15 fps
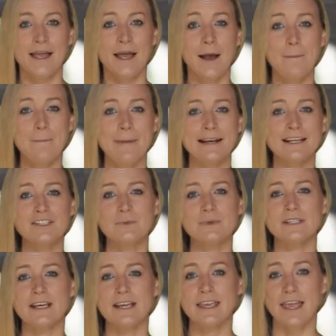A
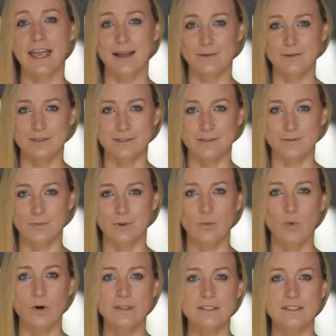management accountant will
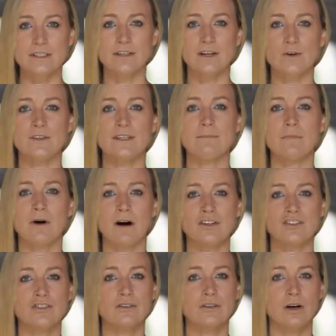want to know the
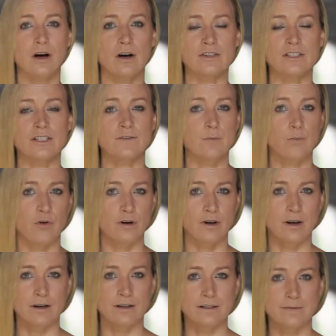marginal cost of a
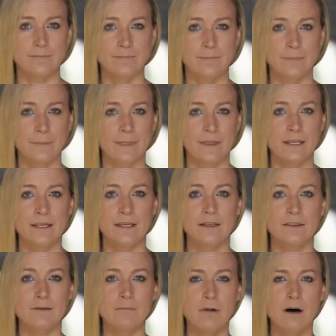product.
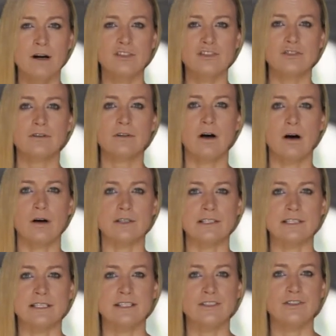The marginal
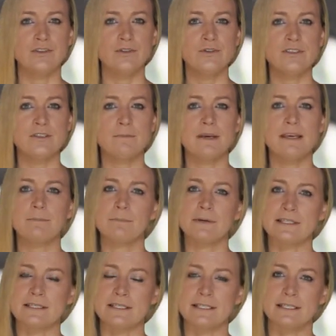cost is used to make
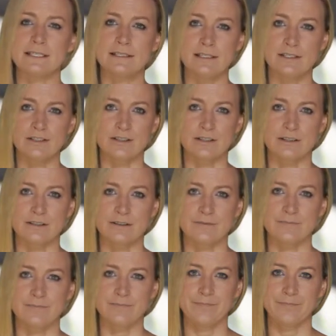business decisions.
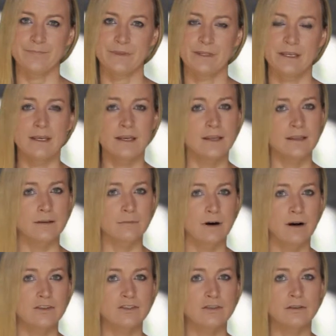The
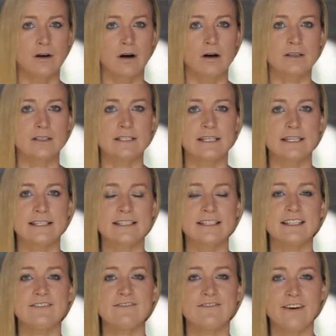marginal cost is
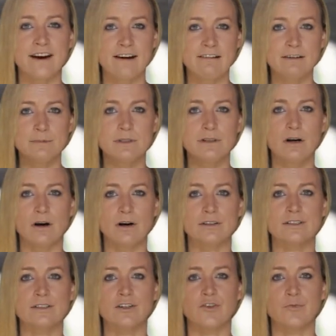the variable
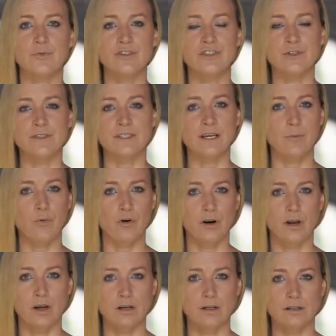cost of producing a
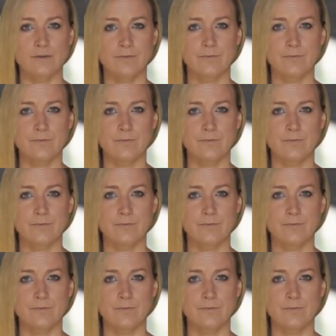product.